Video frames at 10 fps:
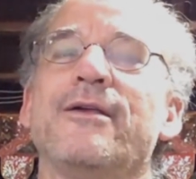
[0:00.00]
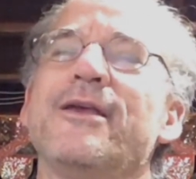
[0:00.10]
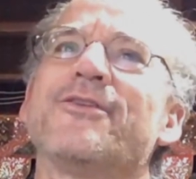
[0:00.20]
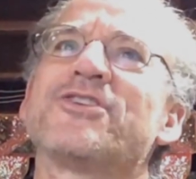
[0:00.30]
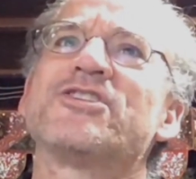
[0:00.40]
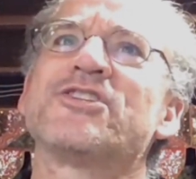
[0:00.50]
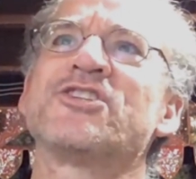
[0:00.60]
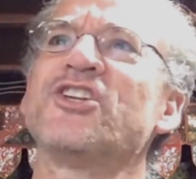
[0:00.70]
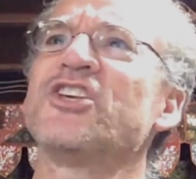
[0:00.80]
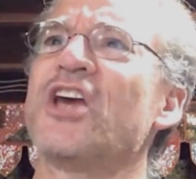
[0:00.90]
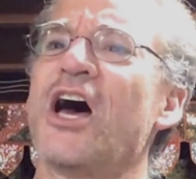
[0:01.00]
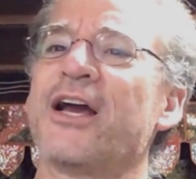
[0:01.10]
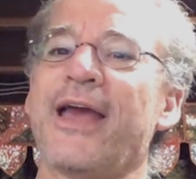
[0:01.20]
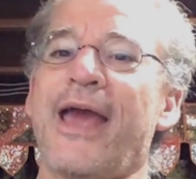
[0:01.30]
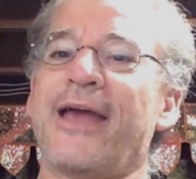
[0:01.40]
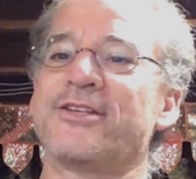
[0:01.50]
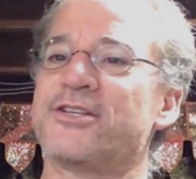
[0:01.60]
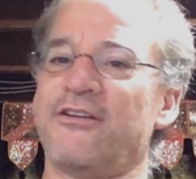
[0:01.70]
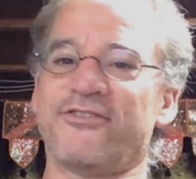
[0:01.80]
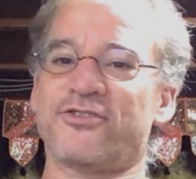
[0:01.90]
you know, still young and
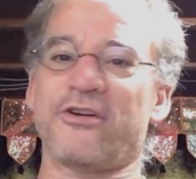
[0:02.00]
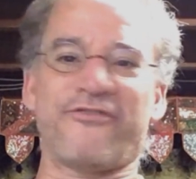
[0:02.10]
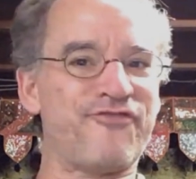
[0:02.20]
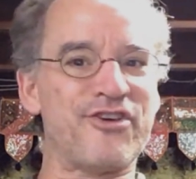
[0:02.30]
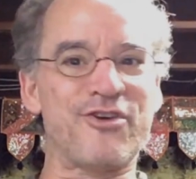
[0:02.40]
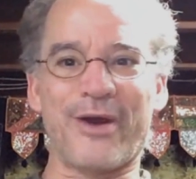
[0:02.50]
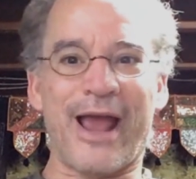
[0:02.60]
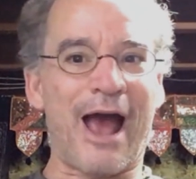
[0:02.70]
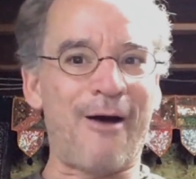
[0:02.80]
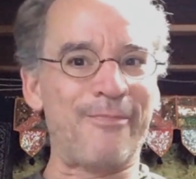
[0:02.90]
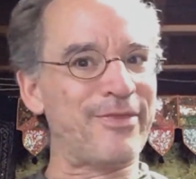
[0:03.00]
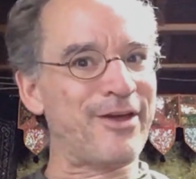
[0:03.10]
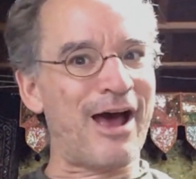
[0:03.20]
still sort of figuring out